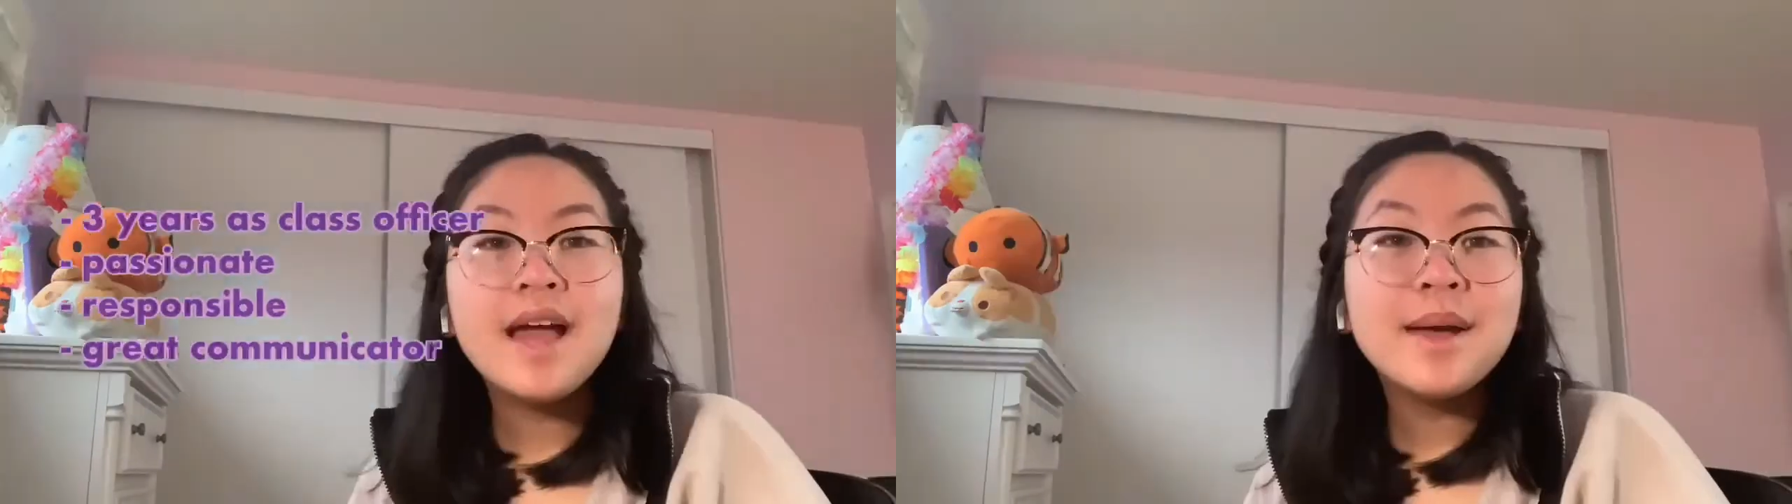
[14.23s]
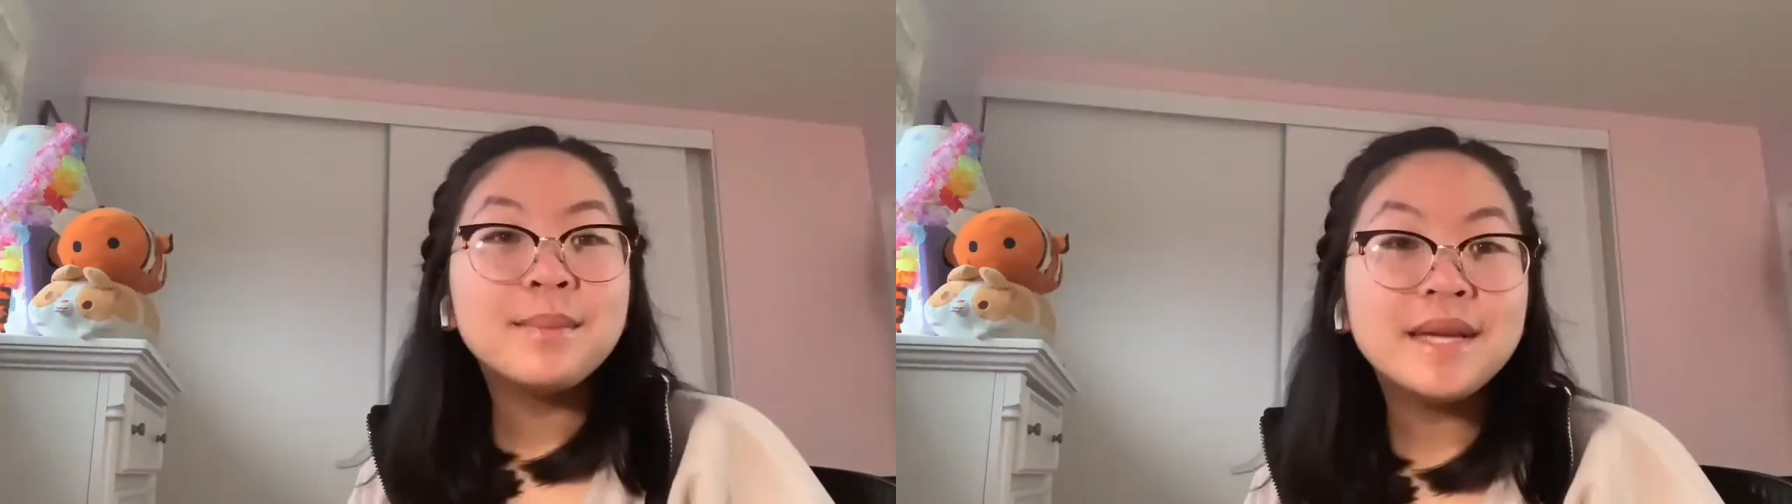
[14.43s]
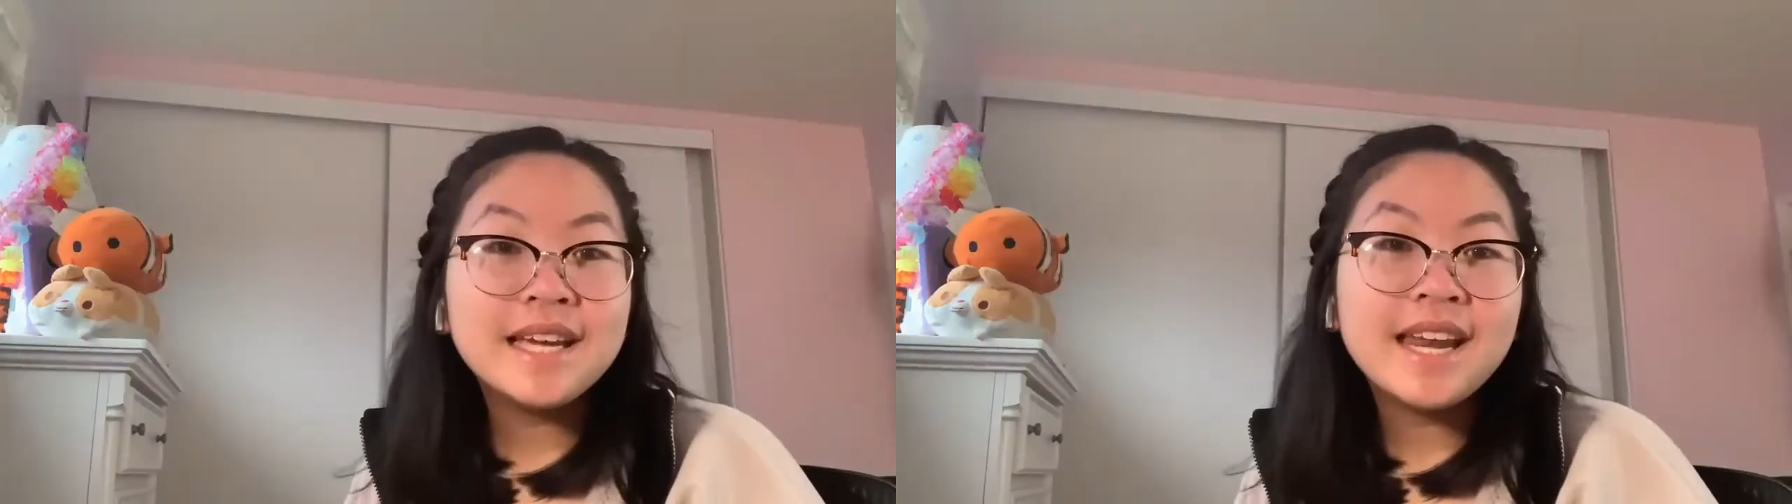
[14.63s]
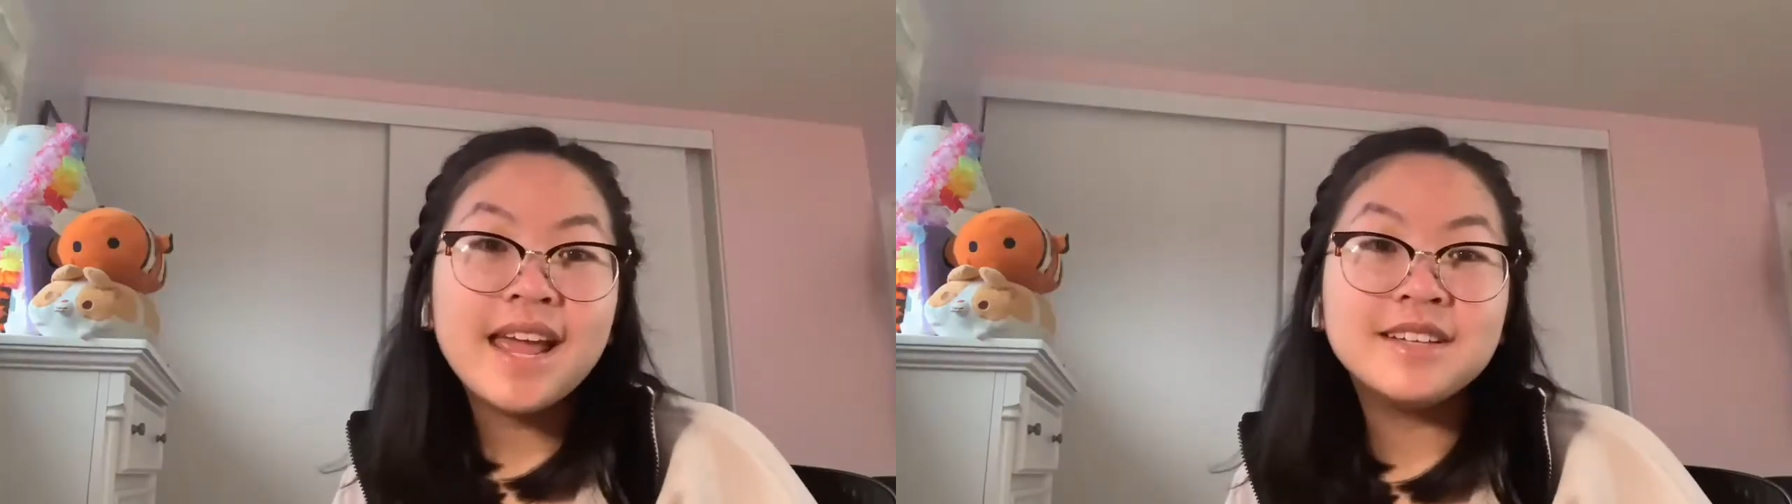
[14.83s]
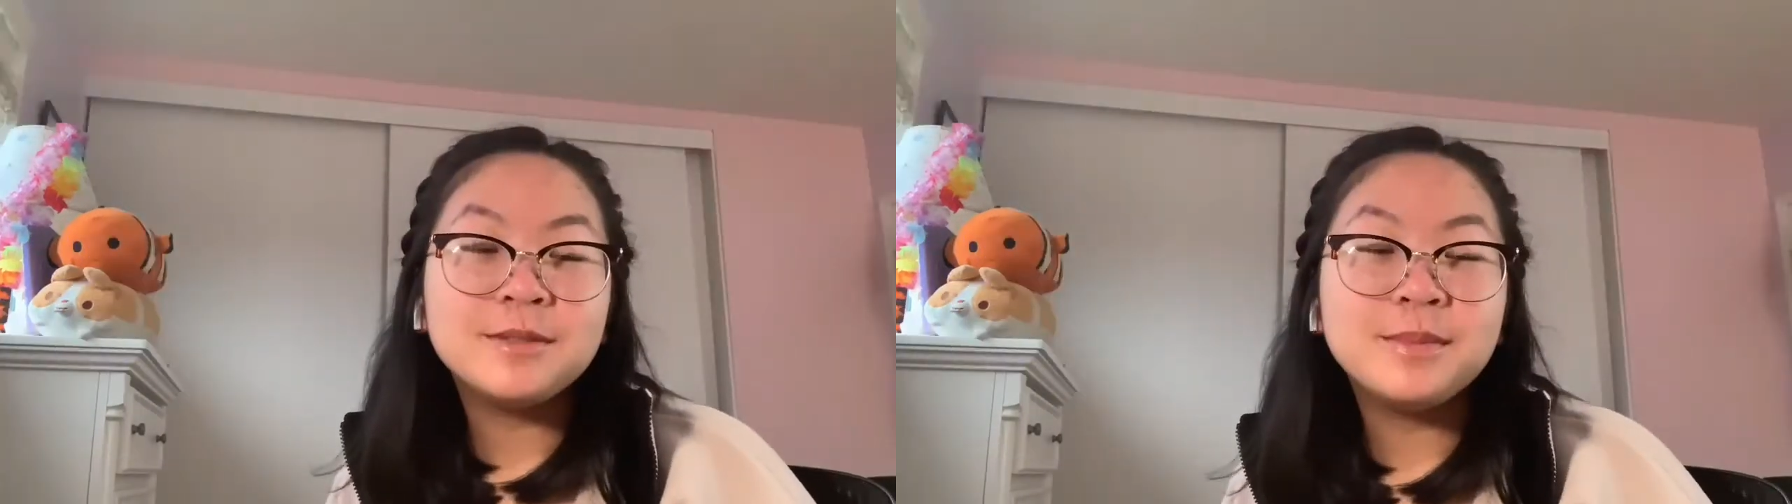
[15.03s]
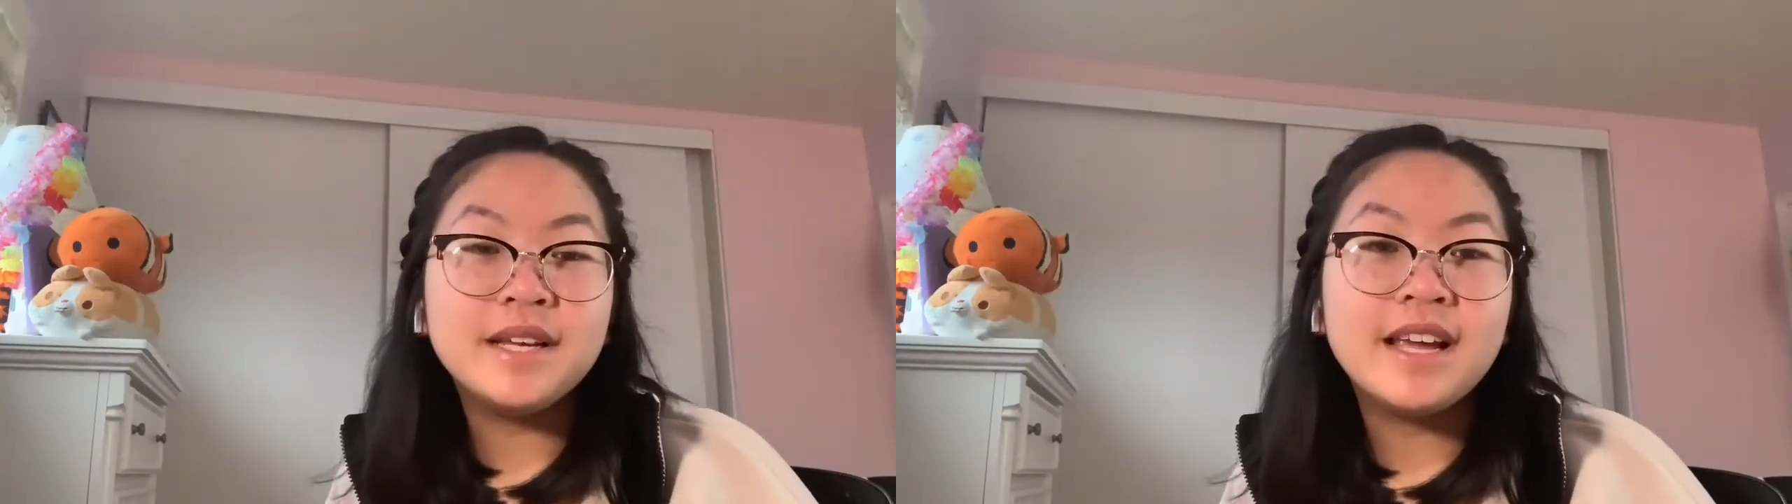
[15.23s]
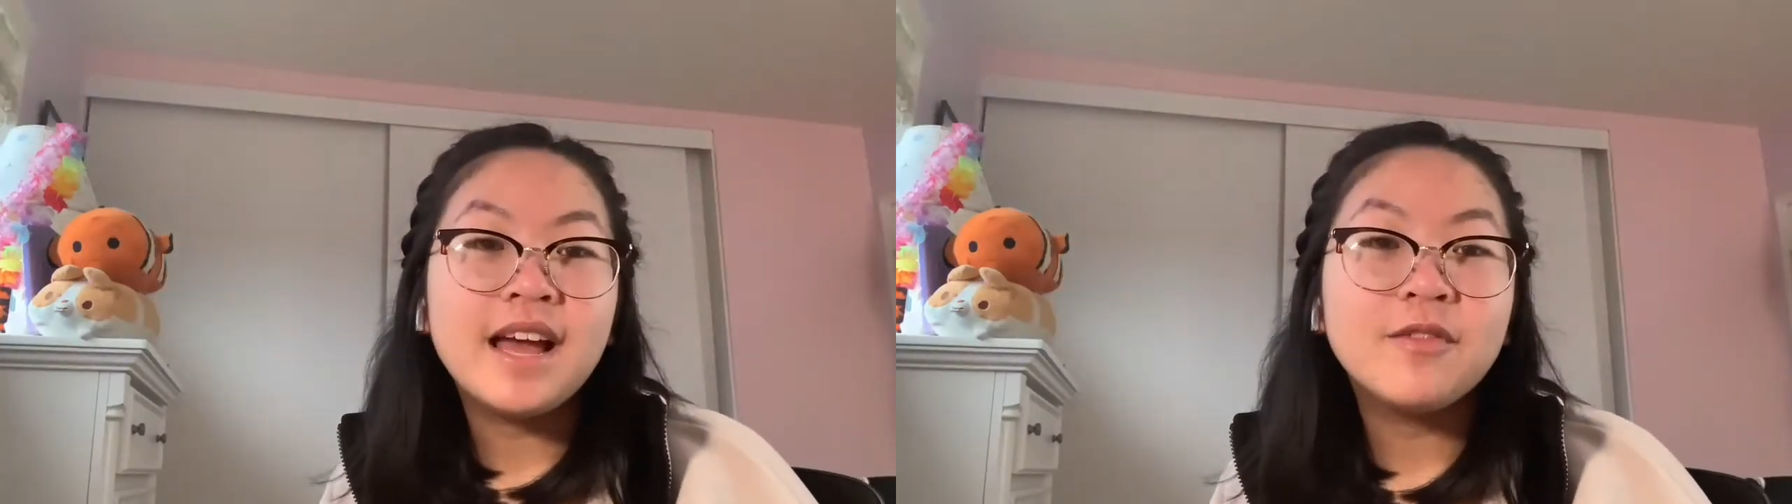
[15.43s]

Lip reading: Being an ASB